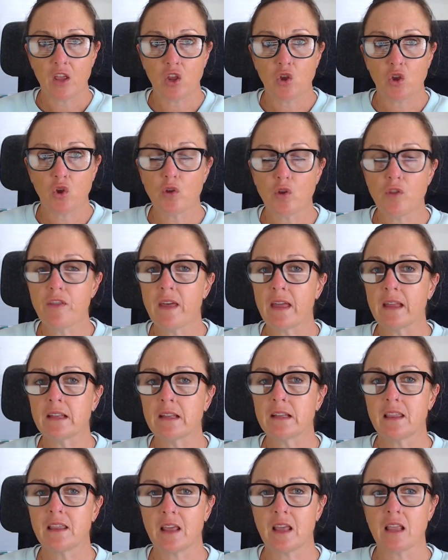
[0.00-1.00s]
you
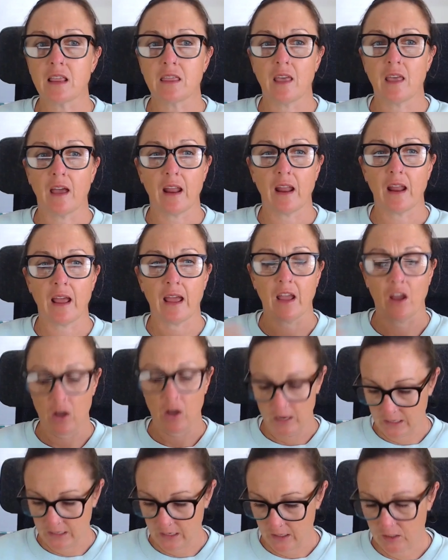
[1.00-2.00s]
then think that, hey,
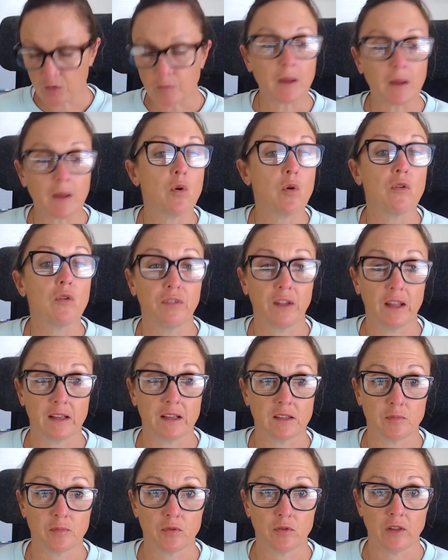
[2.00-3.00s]
I need to be more
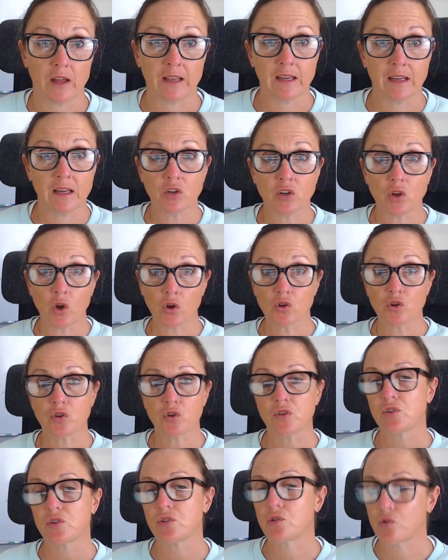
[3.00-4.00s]
flexible. I need to go do
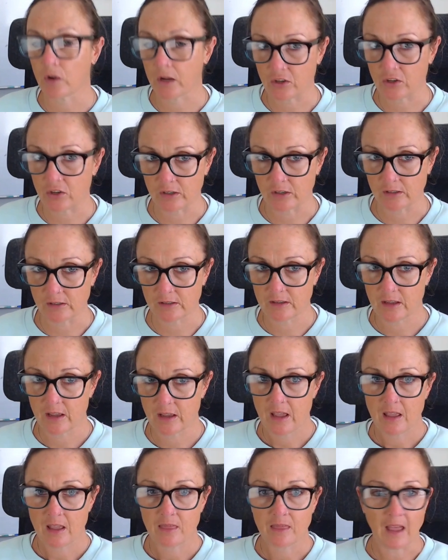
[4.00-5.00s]
stretches.
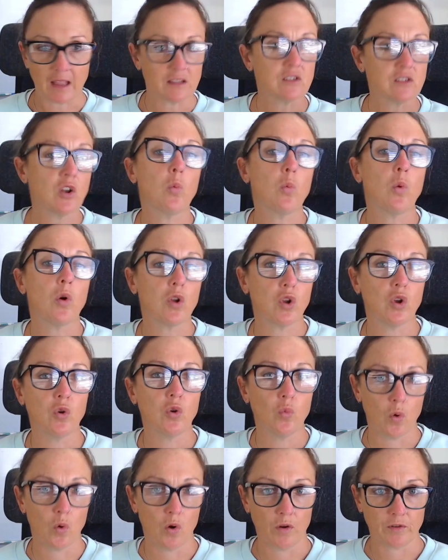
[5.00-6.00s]
That's not what
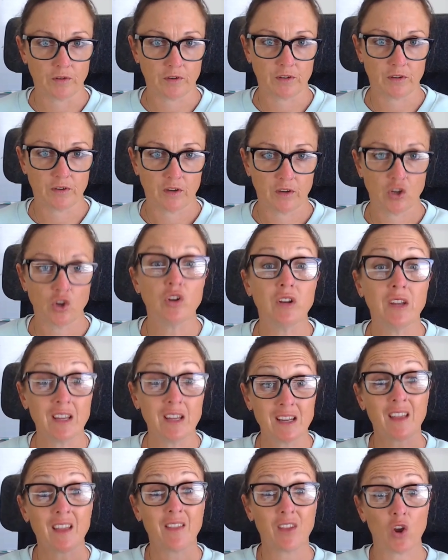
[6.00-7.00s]
you want. You need
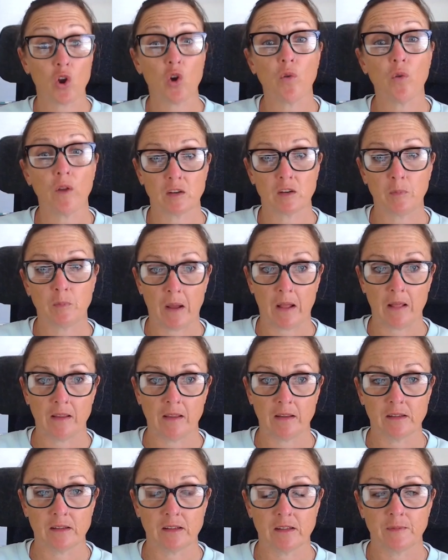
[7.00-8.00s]
to get the correct
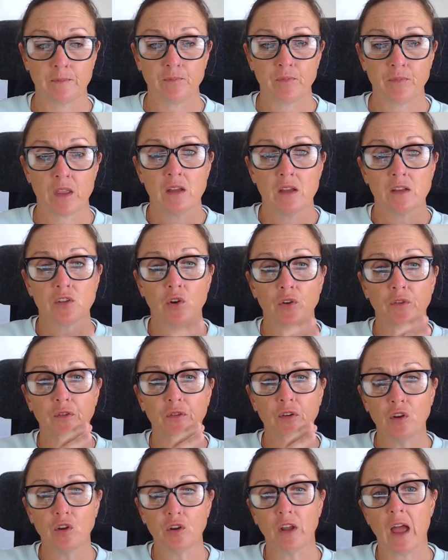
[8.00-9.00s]
balance. So for
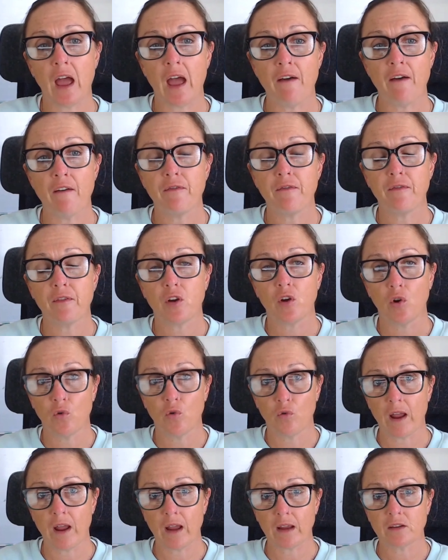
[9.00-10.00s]
you to have
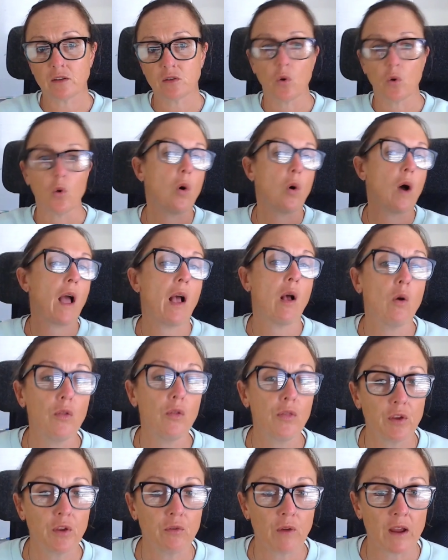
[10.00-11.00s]
correct or
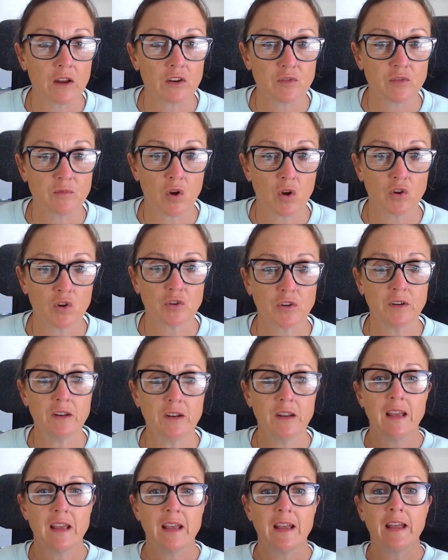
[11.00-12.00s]
healthy range of motion,
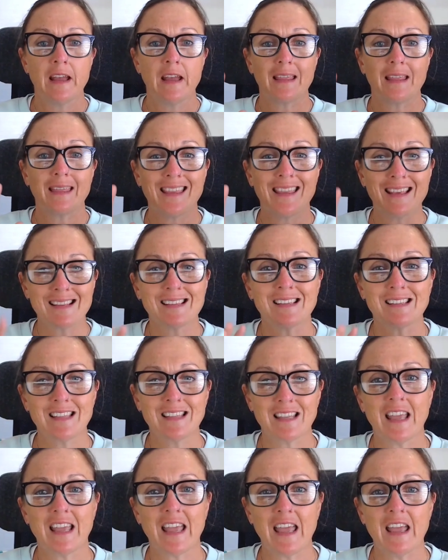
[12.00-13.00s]
this is
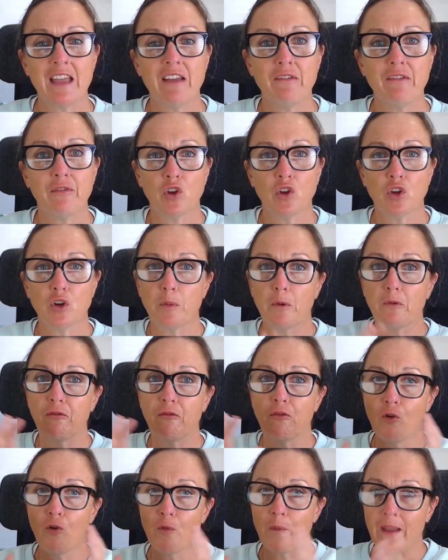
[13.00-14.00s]
the key for you to
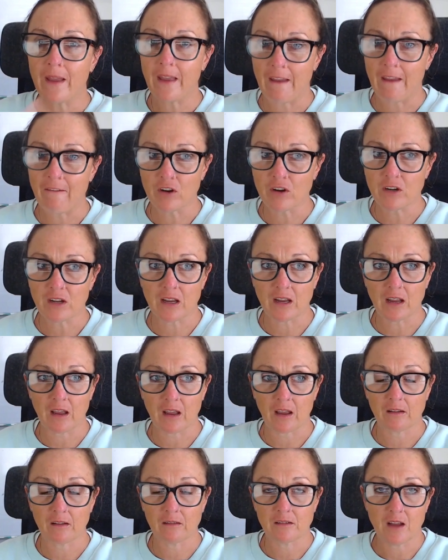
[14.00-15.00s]
performing everyday
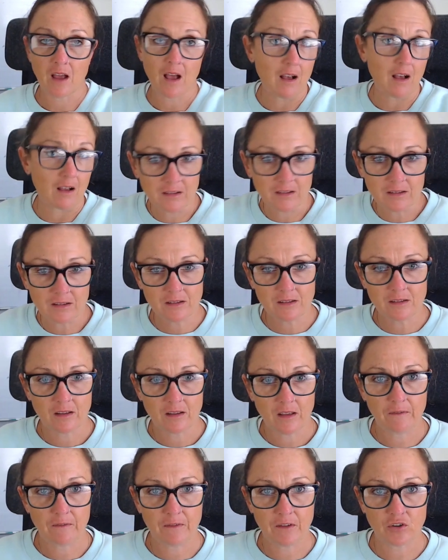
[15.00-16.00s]
tasks
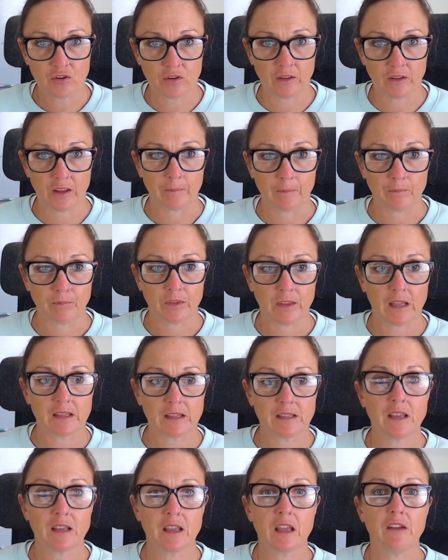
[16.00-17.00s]
efficiently.
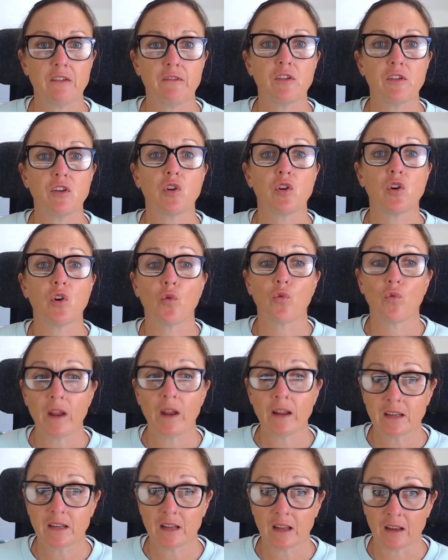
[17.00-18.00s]
That's the key for you
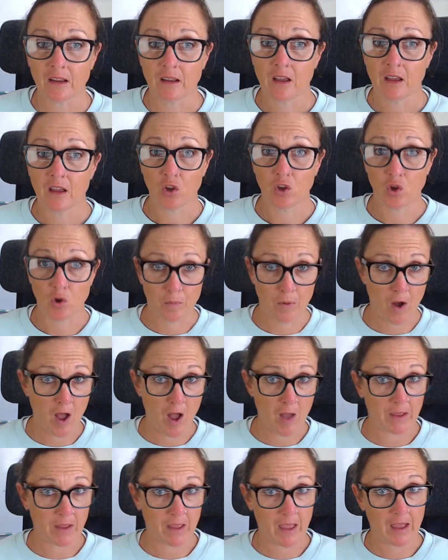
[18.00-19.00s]
correcting your
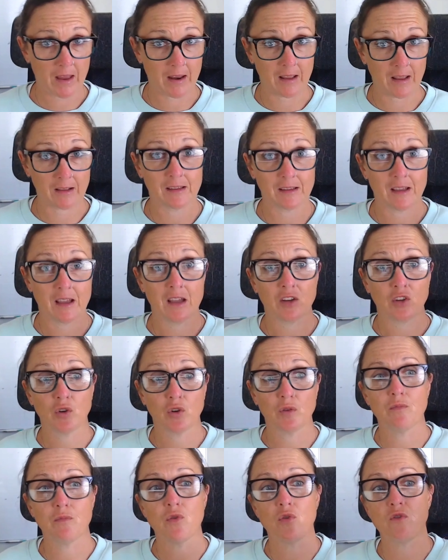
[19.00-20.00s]
biomechanics
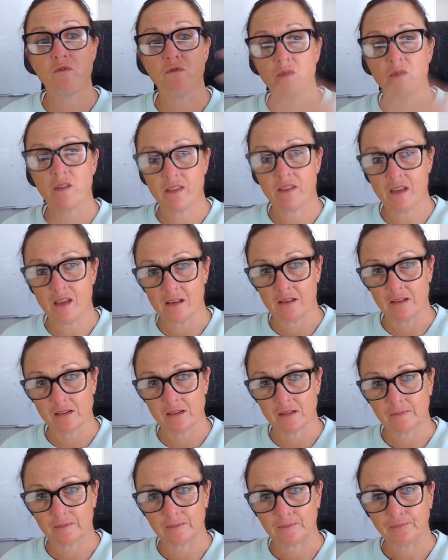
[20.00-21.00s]
to move with
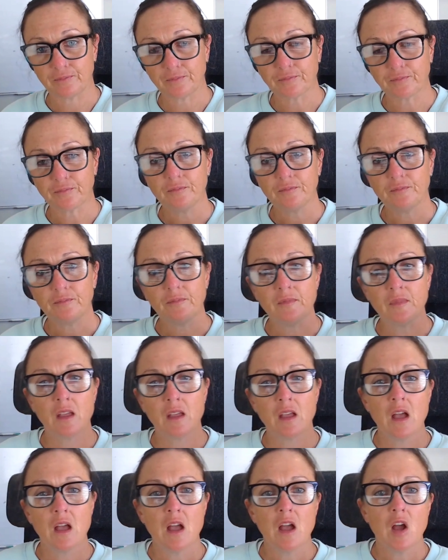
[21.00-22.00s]
ease.
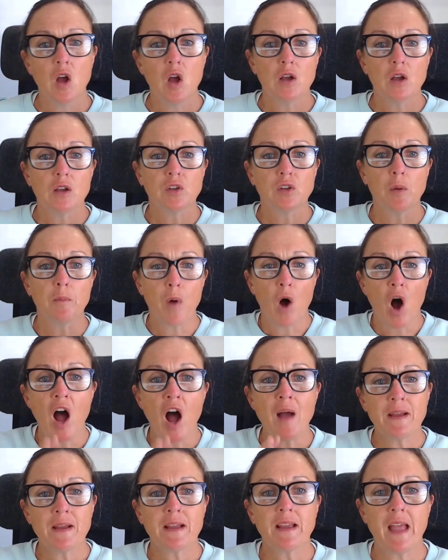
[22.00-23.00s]
So
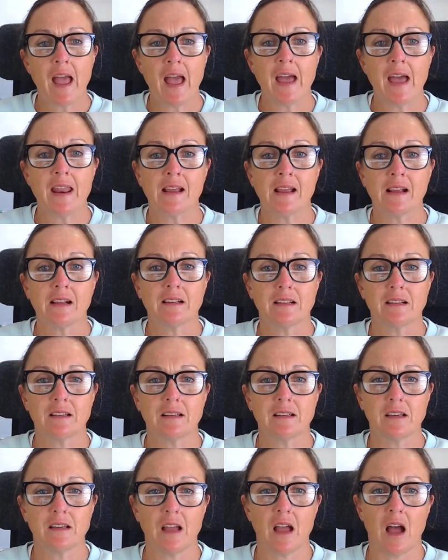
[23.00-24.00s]

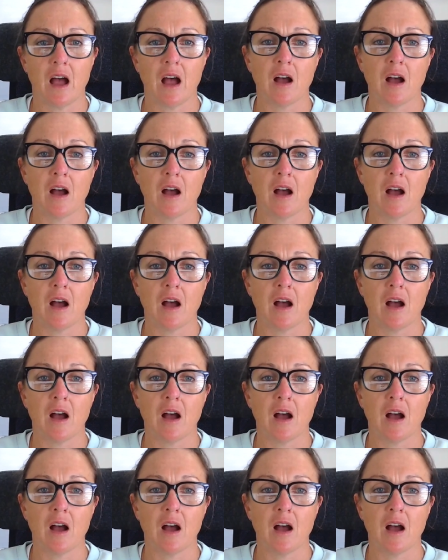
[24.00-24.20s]
biomechanics